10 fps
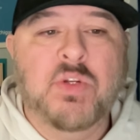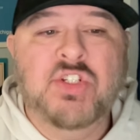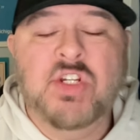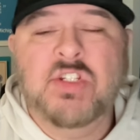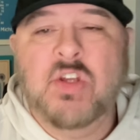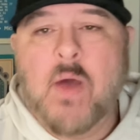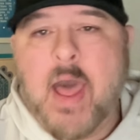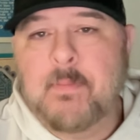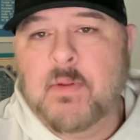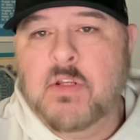which just so
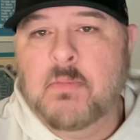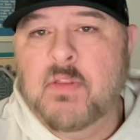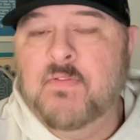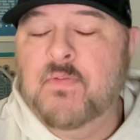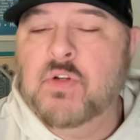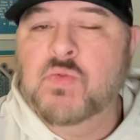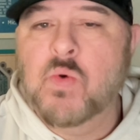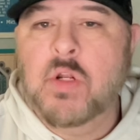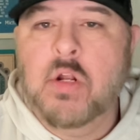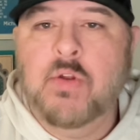happened to be the first
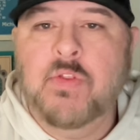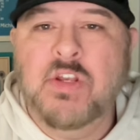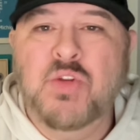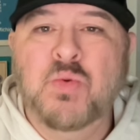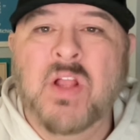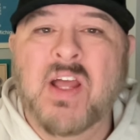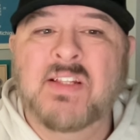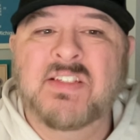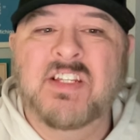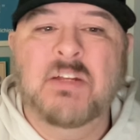one under the New
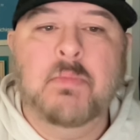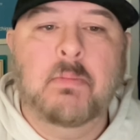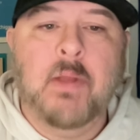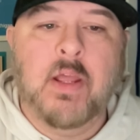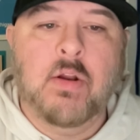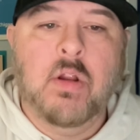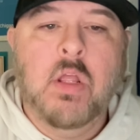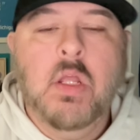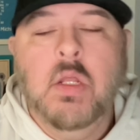Line Cinema banner.